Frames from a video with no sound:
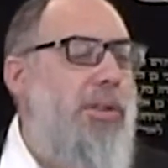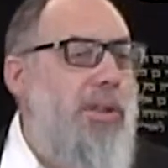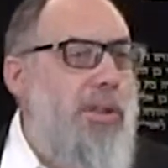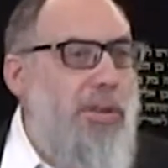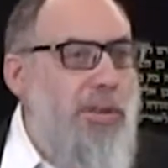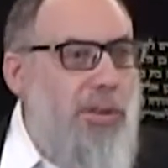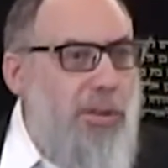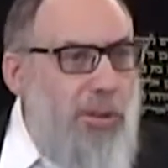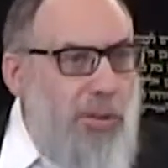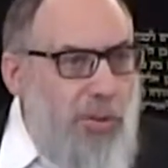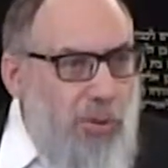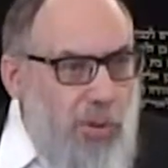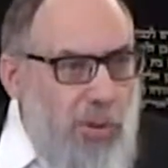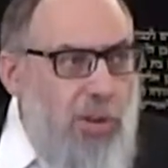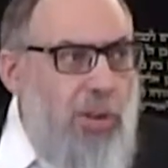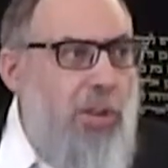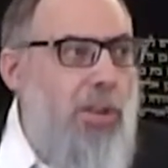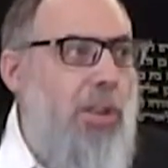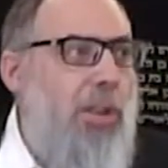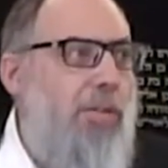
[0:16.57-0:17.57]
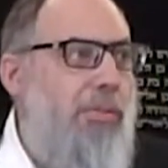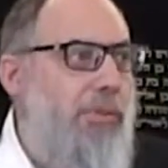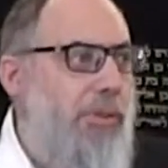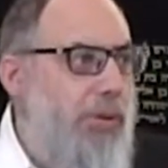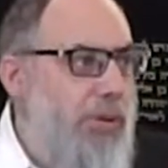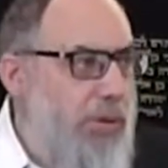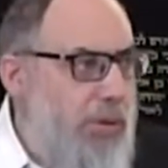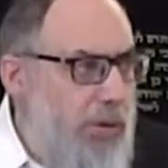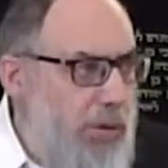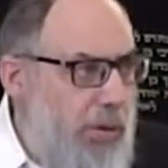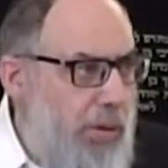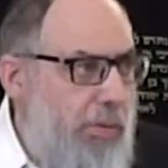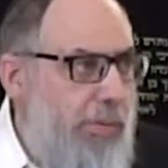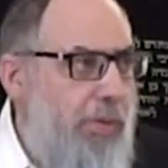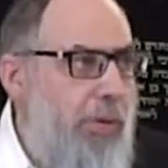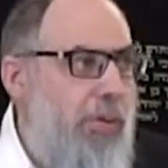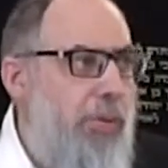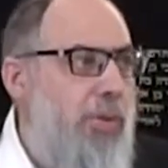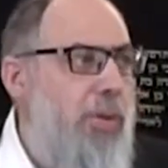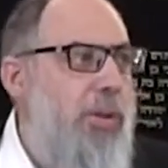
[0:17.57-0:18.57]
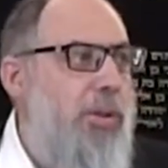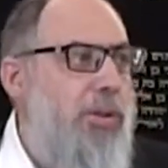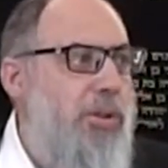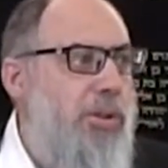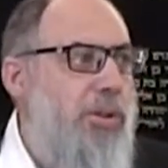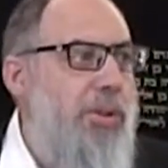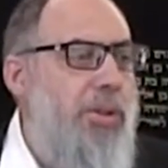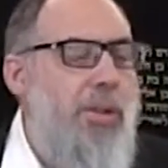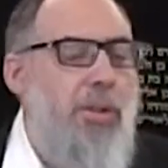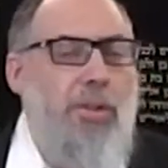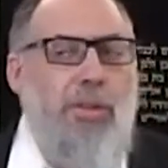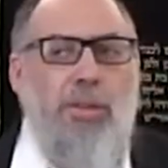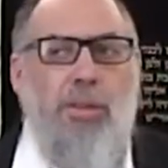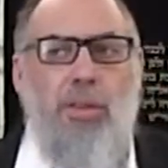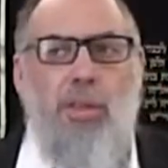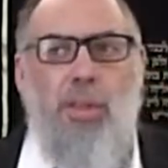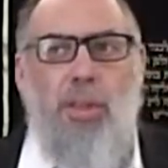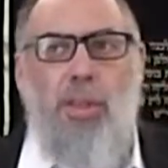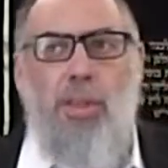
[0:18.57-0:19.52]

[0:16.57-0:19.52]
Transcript: is the nusach of the Luchos Shnios.